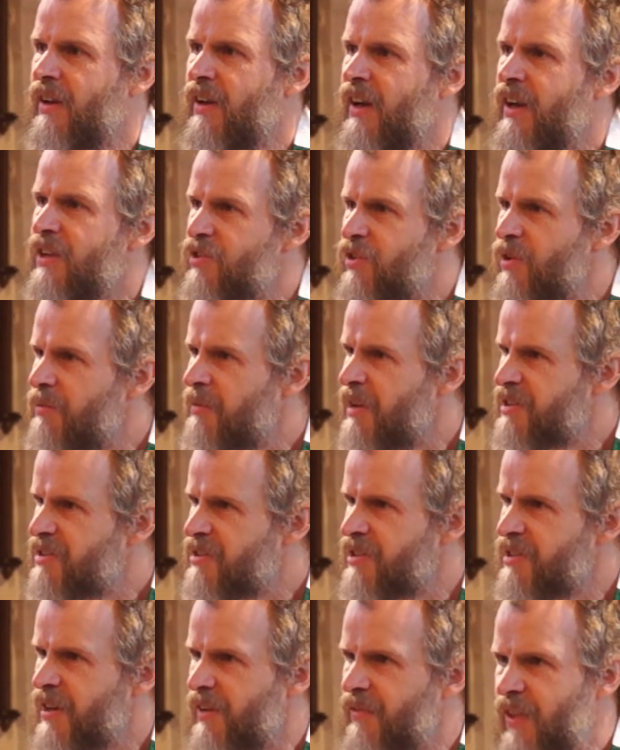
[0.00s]
It's almost
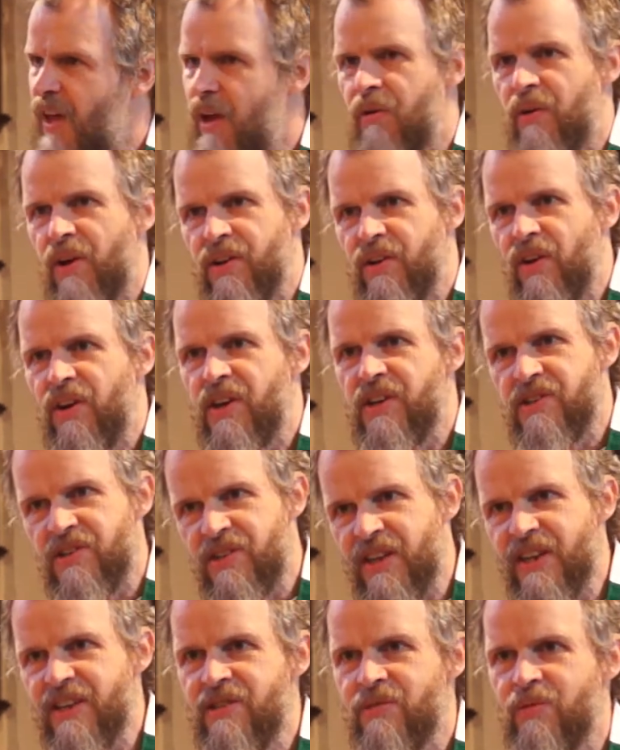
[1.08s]
as if they were acknowledged
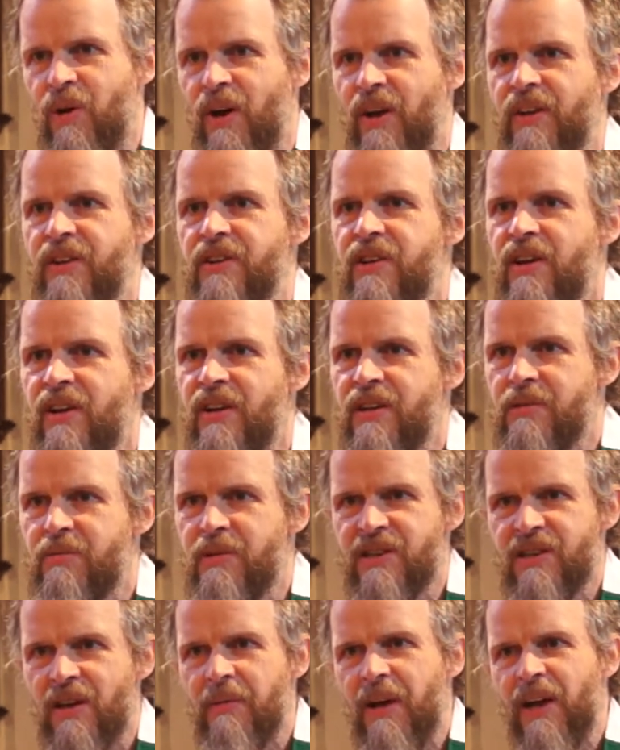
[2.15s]
this one to be
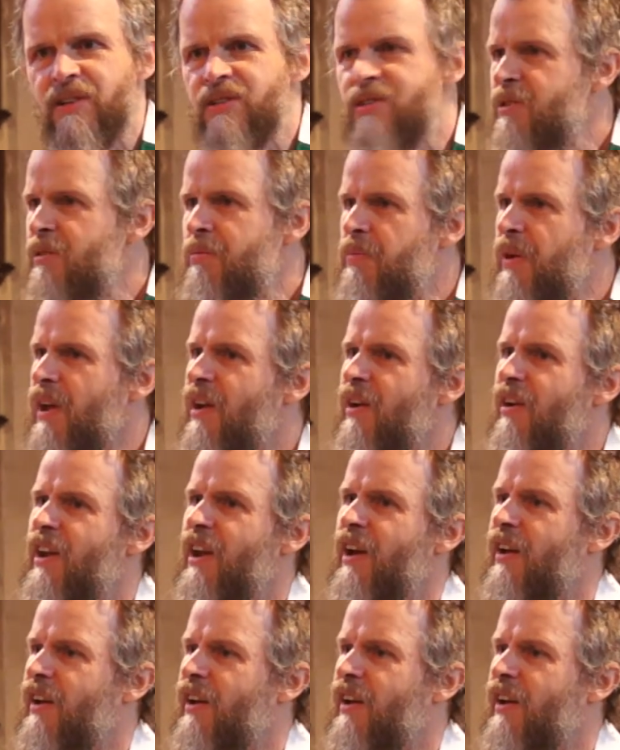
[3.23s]
somehow superior